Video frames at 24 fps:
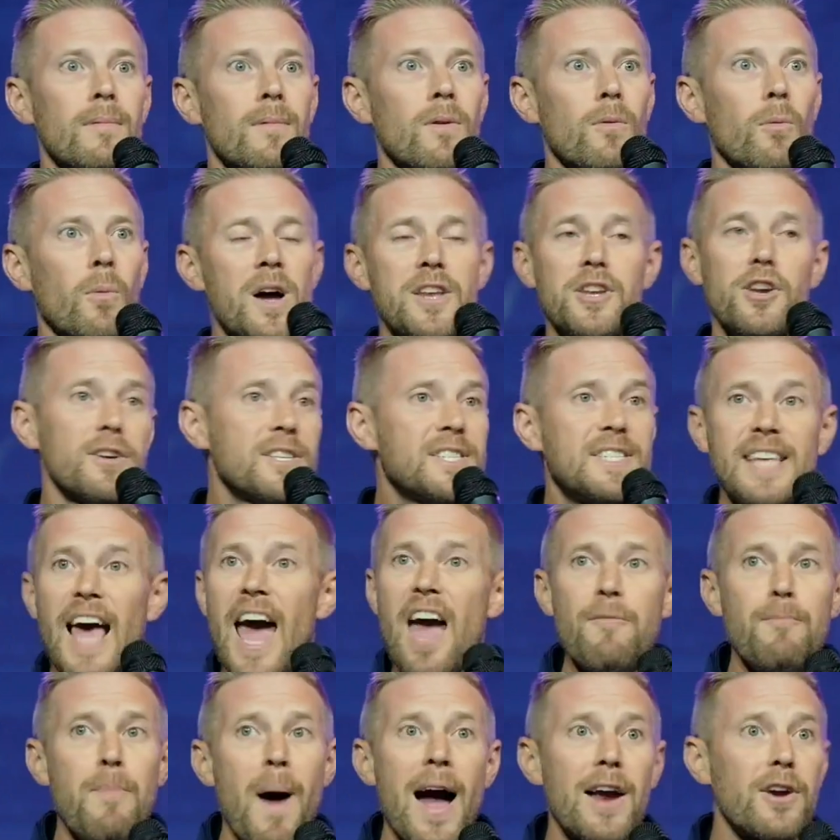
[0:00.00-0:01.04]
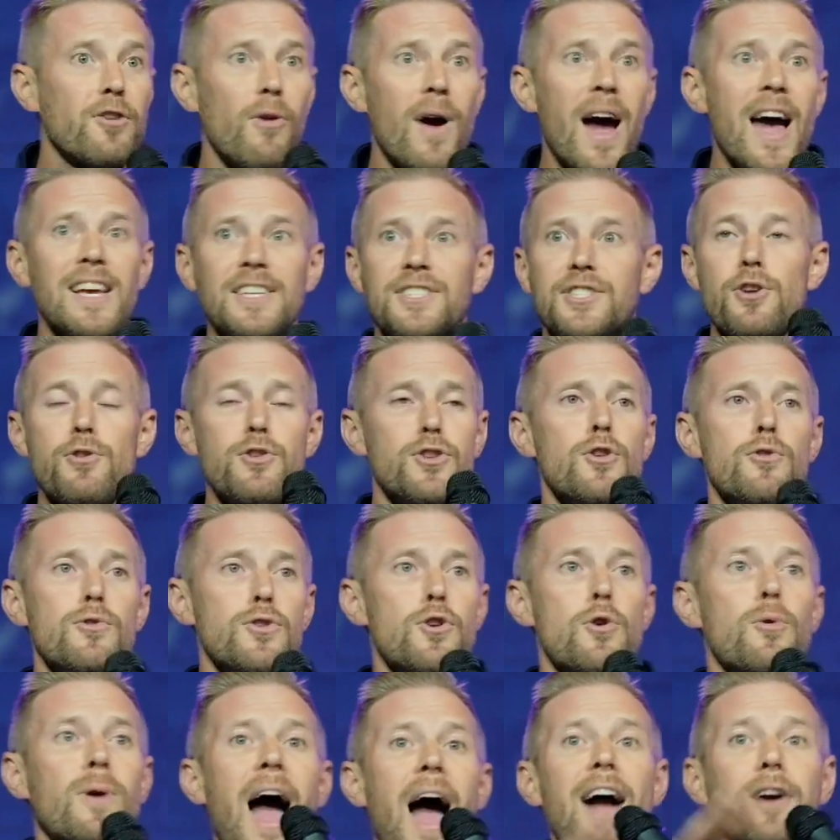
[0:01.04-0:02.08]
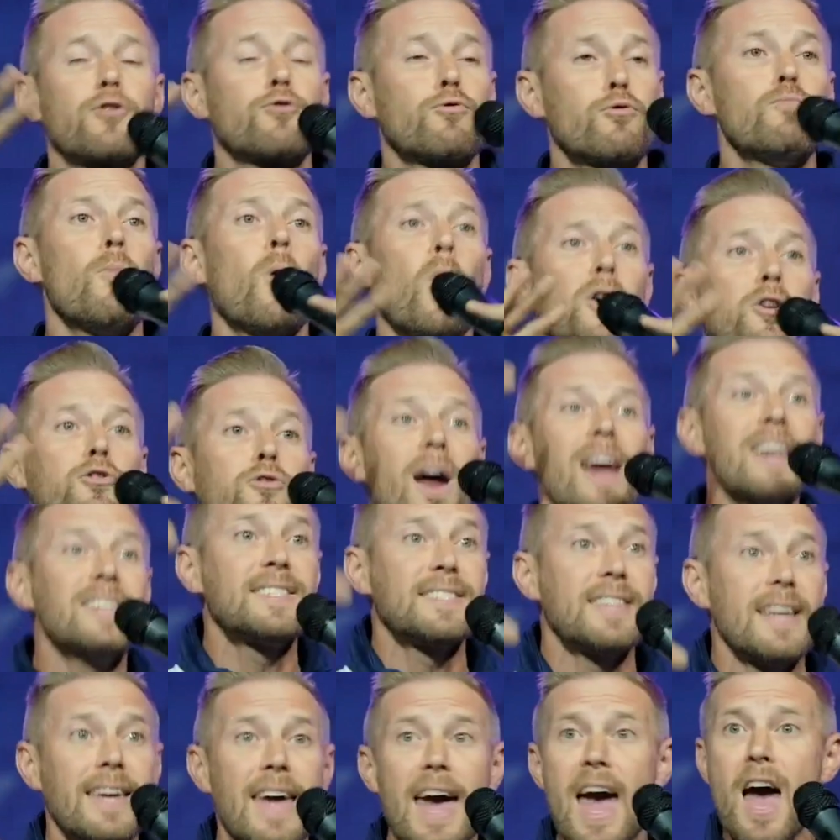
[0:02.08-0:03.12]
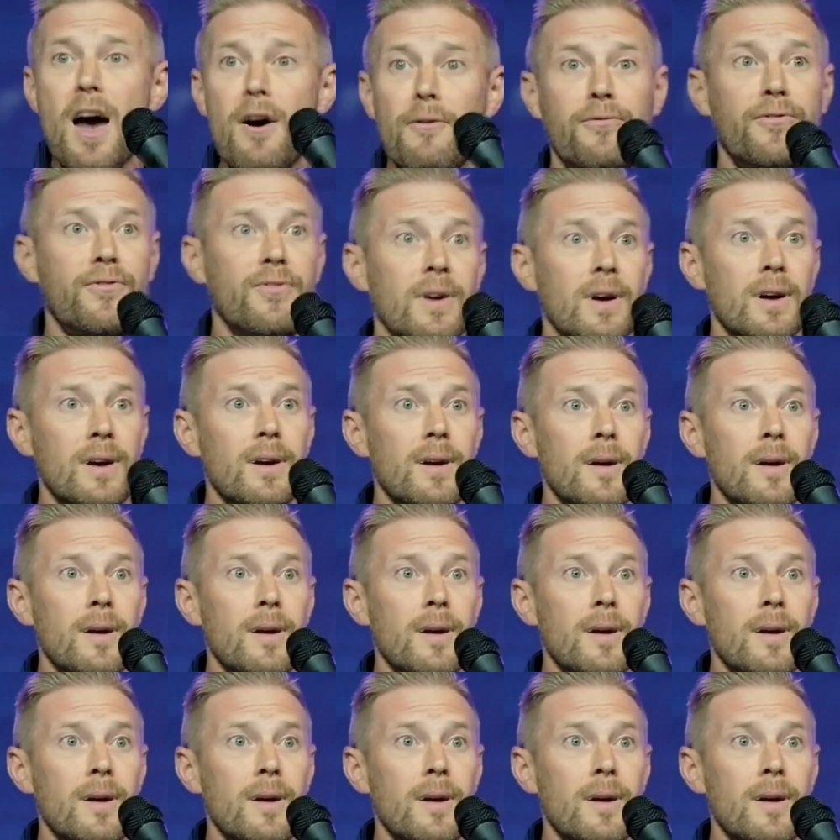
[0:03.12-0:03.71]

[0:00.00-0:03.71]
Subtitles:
When you're saved by grace, you got more grace to give.